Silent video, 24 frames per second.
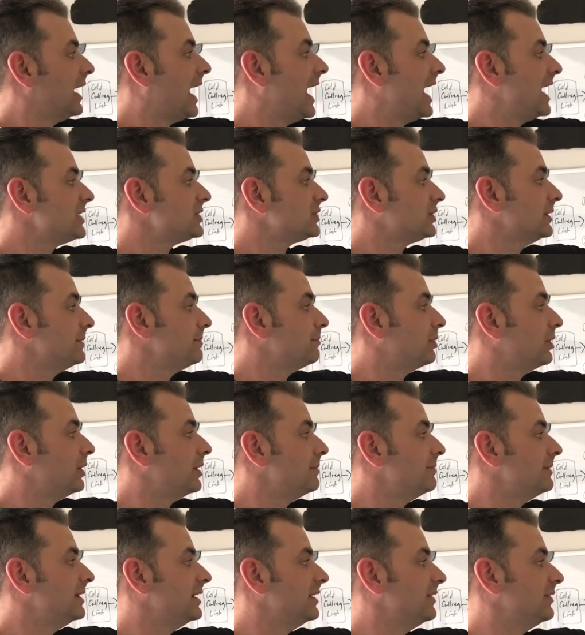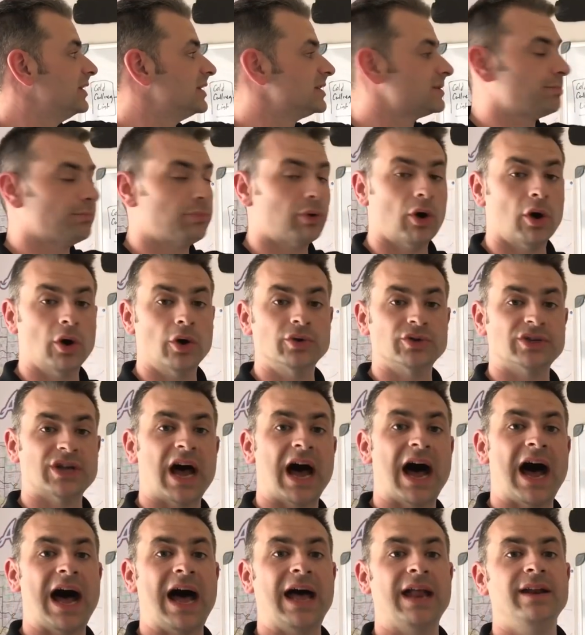I actually put them into this pros
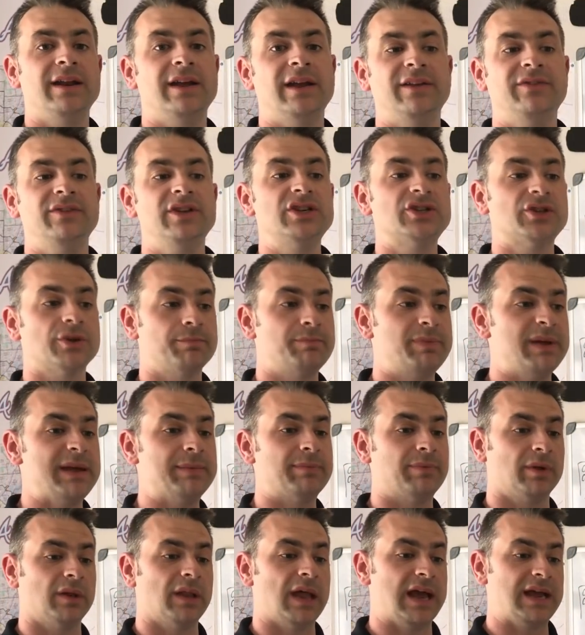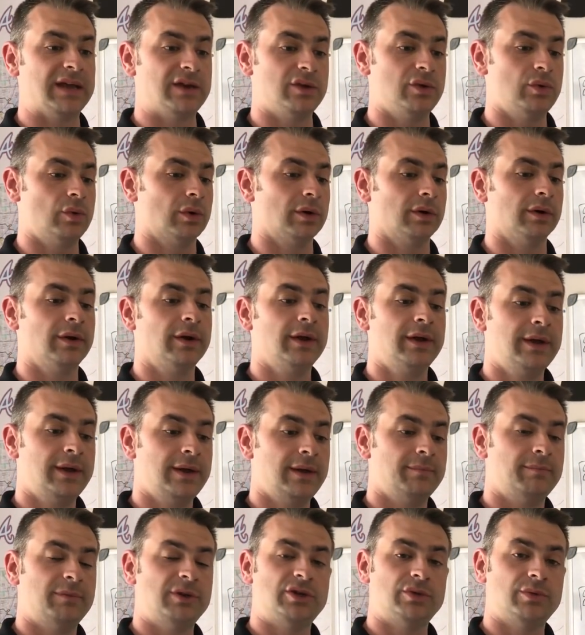hot, and these are people who are
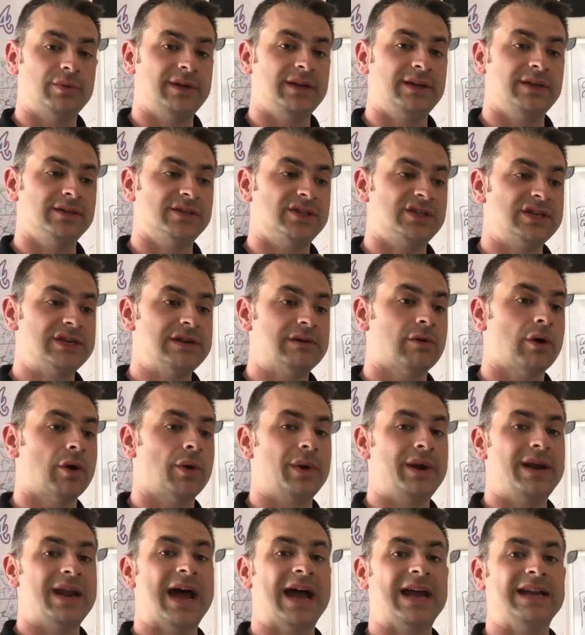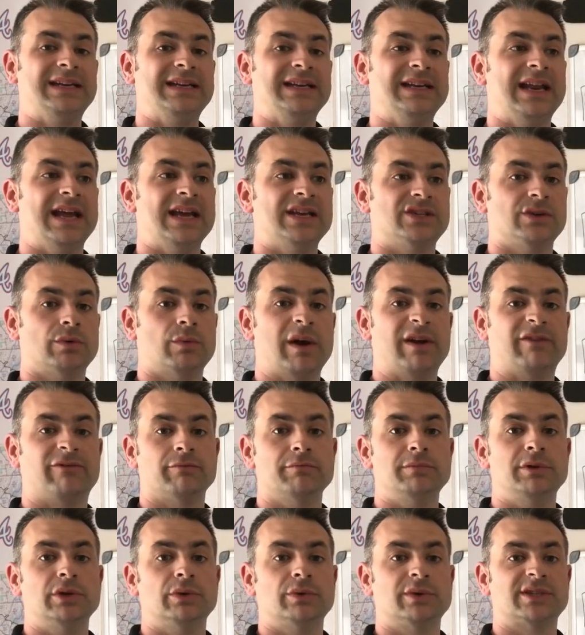between 0 and 90 days away
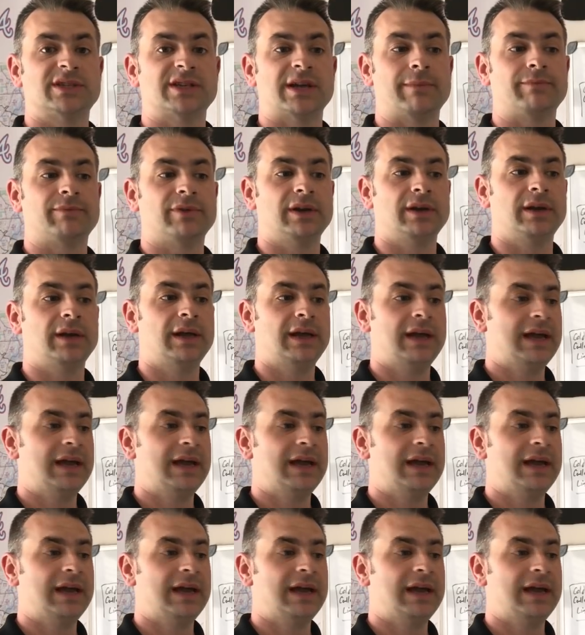from doing something.